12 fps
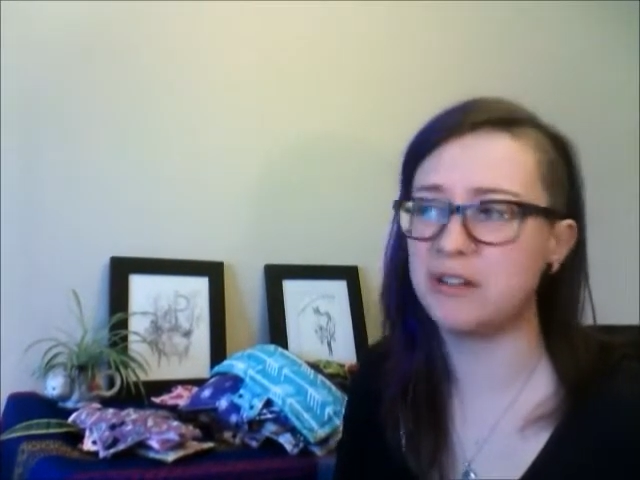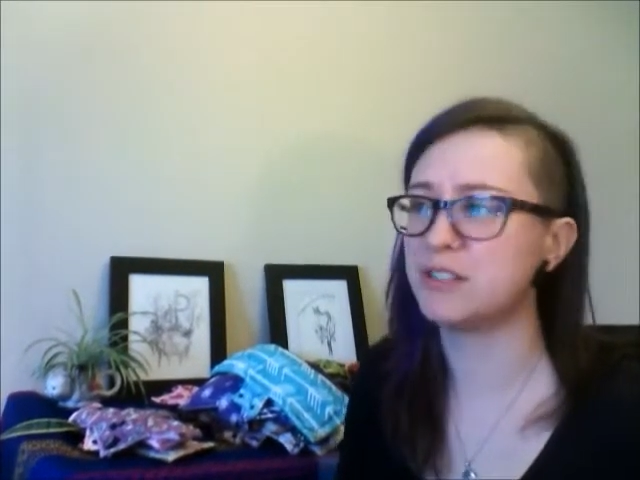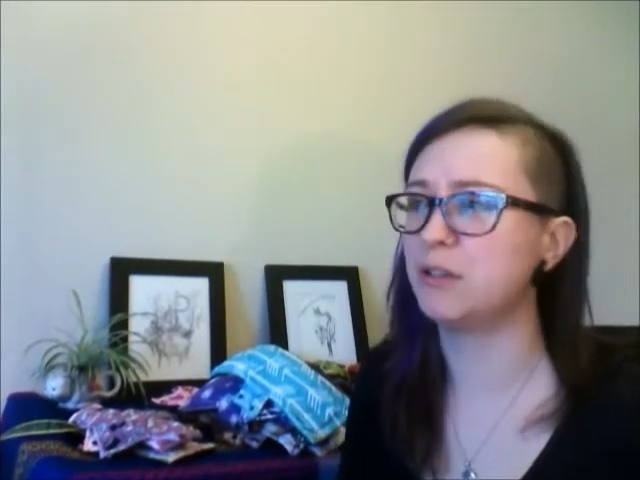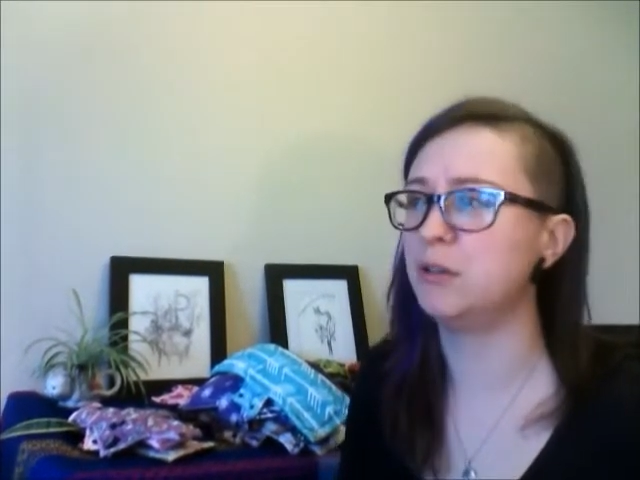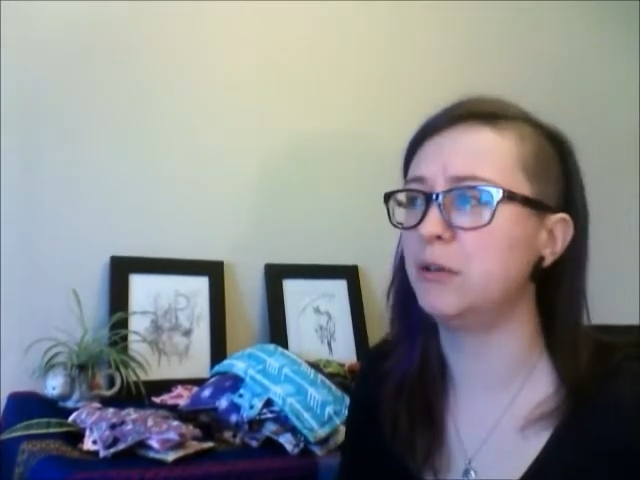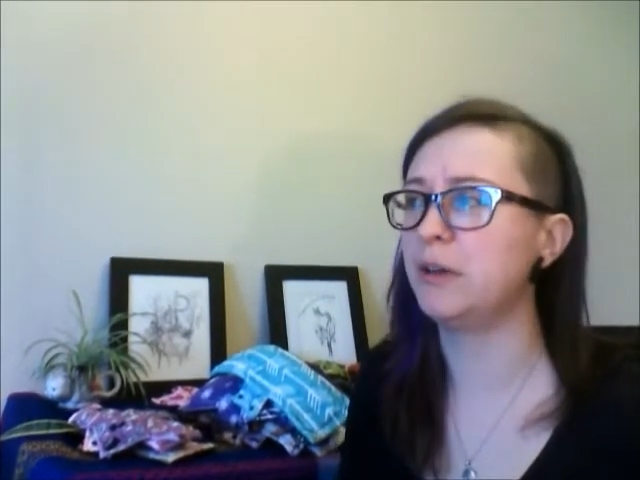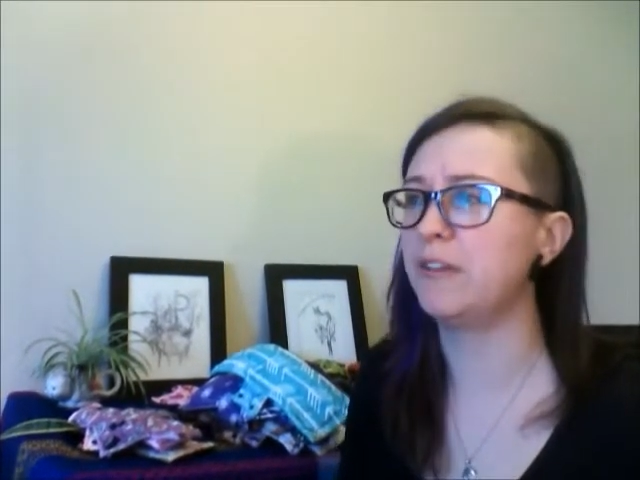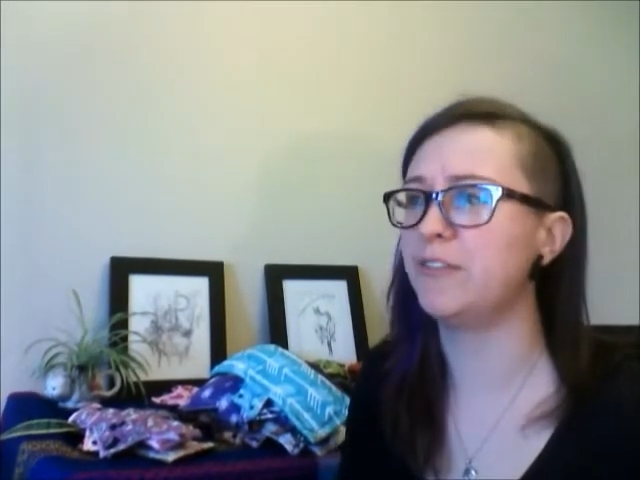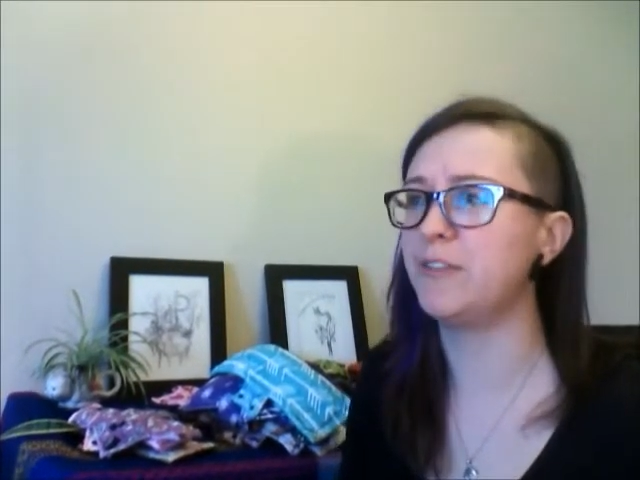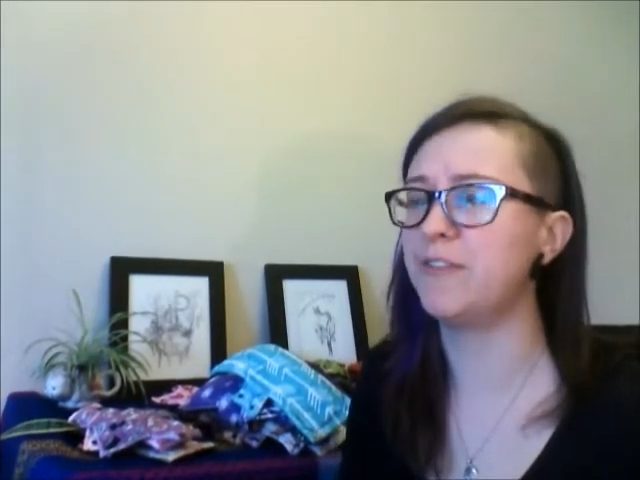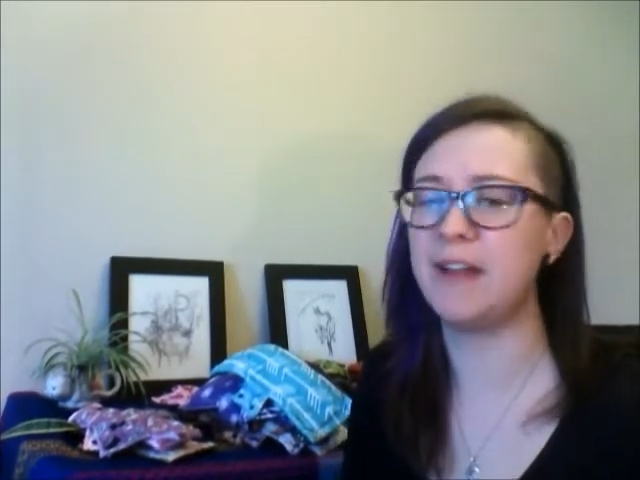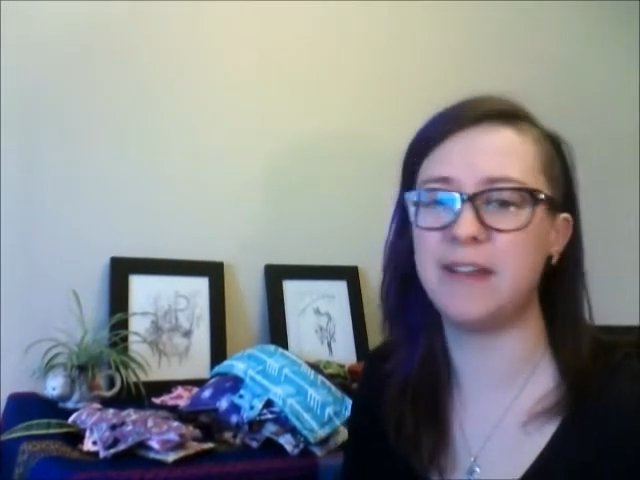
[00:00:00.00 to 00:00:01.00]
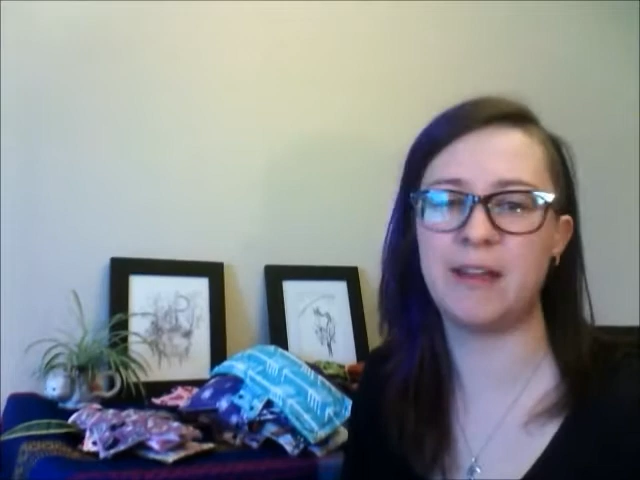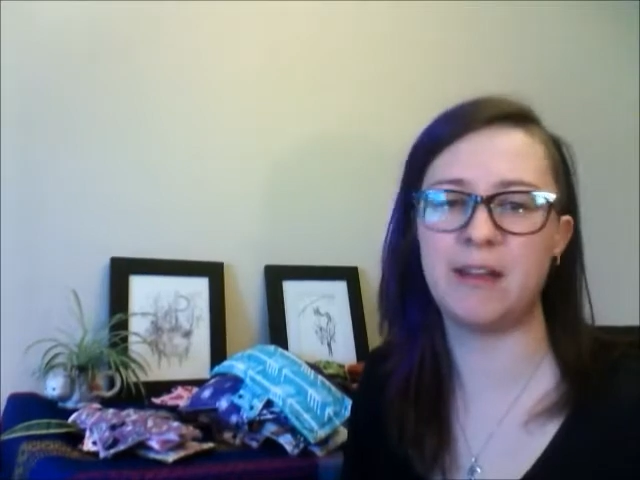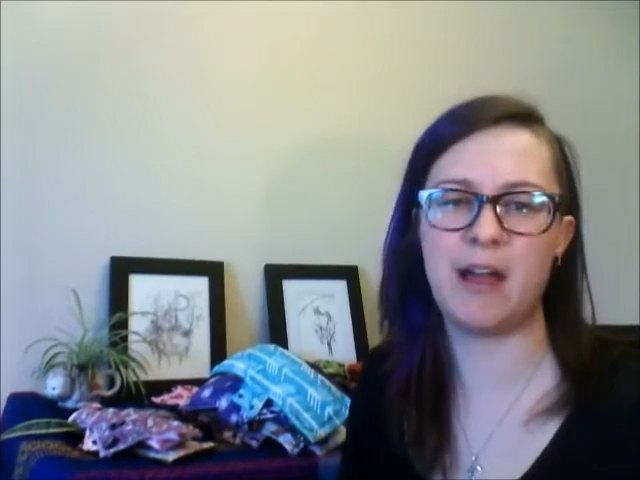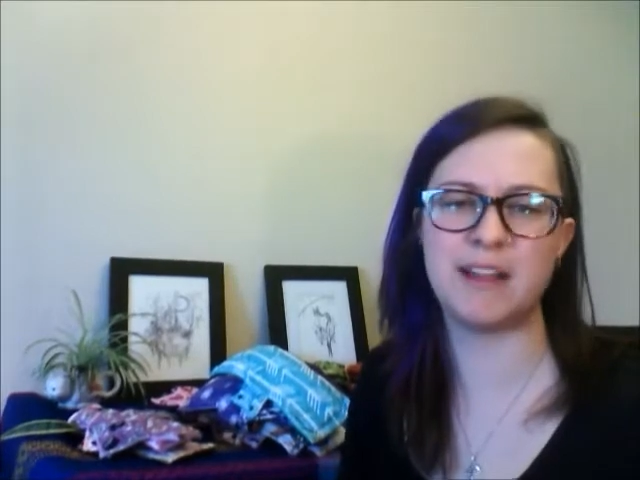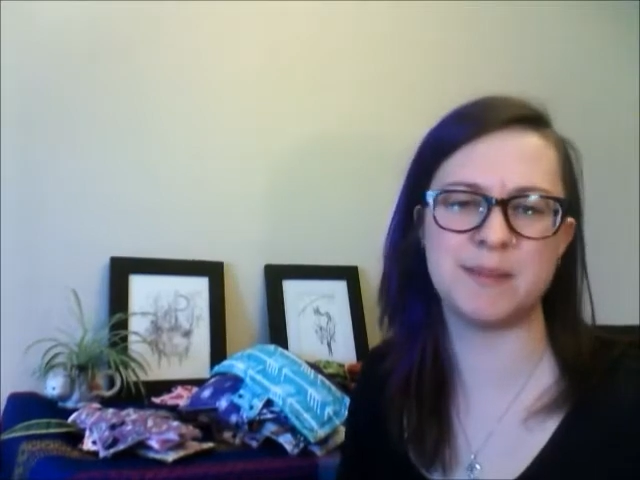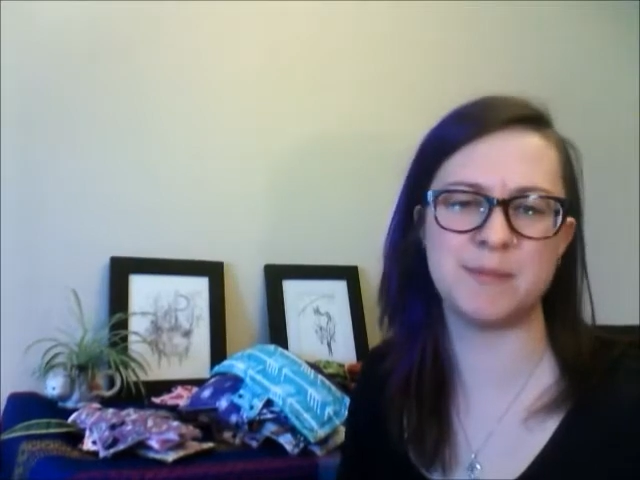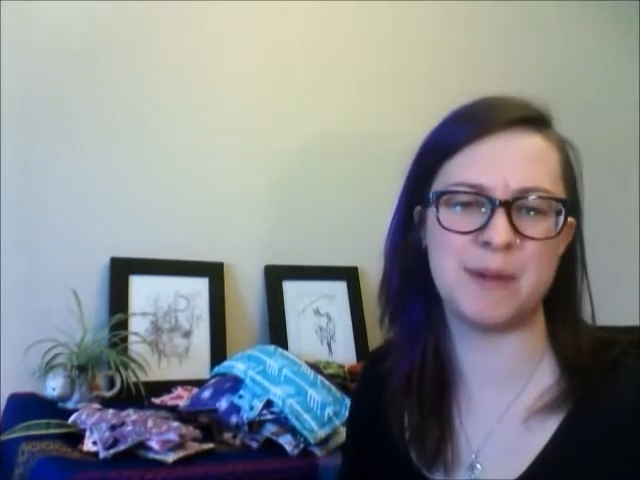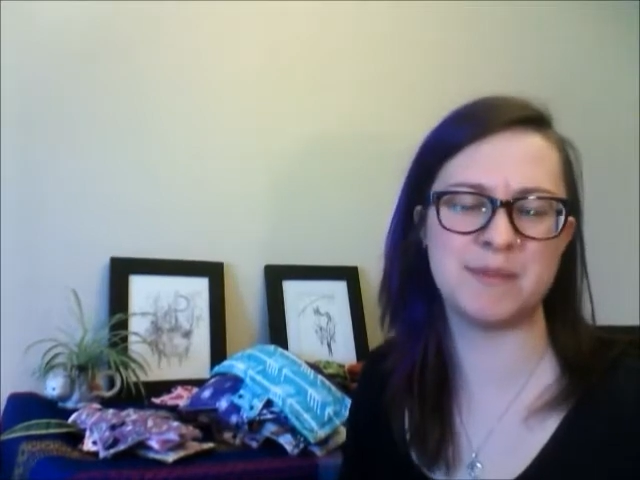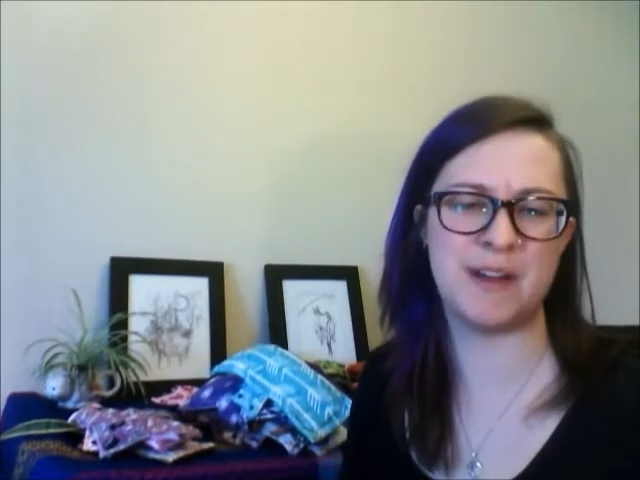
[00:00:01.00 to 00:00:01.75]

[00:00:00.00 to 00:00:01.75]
So if you find, like, I sometimes